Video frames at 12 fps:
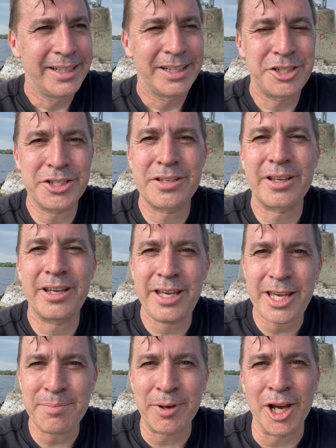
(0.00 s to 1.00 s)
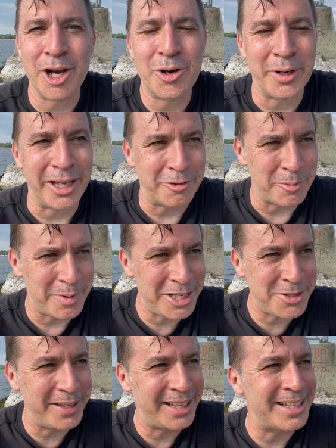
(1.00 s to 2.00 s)
just keep going. It
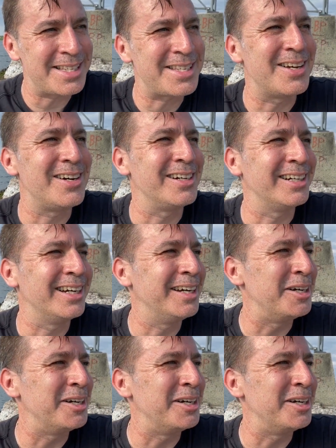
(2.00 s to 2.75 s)
reminds me of that song,